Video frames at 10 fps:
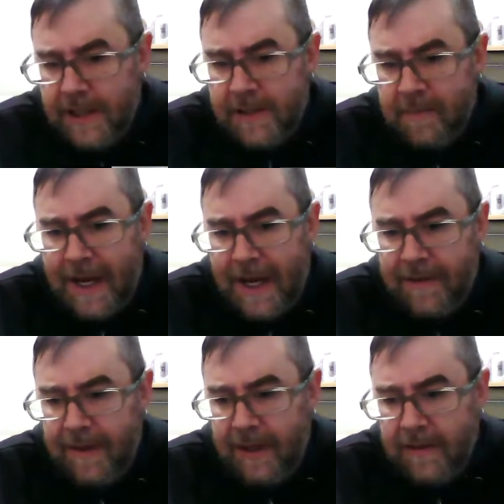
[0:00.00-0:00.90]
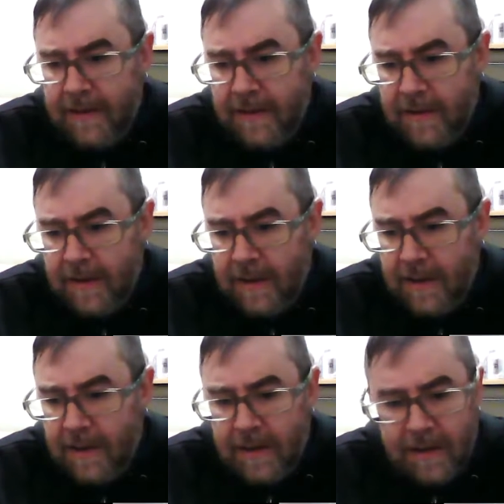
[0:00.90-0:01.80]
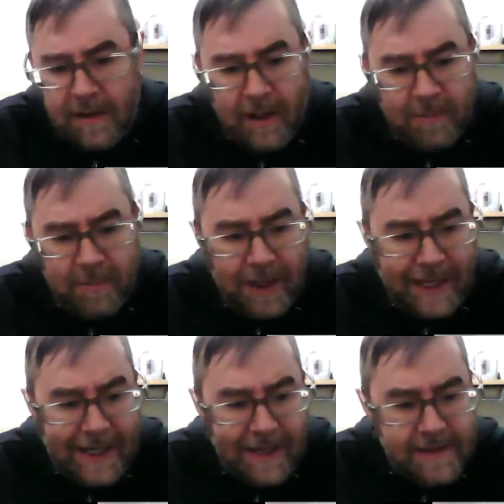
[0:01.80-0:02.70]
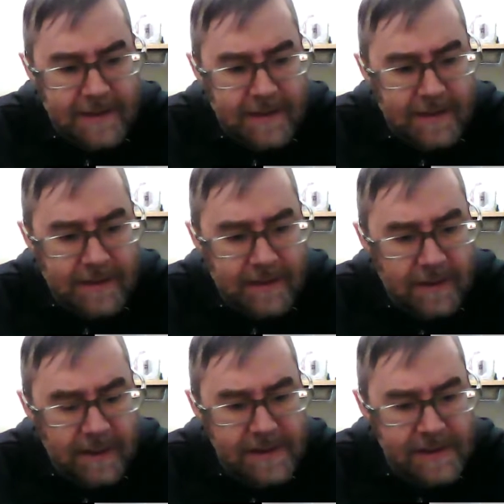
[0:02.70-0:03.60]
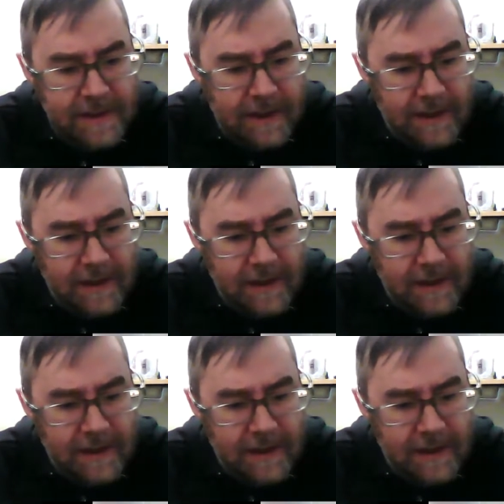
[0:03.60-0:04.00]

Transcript: a math thing. BLAS. Let's see. Let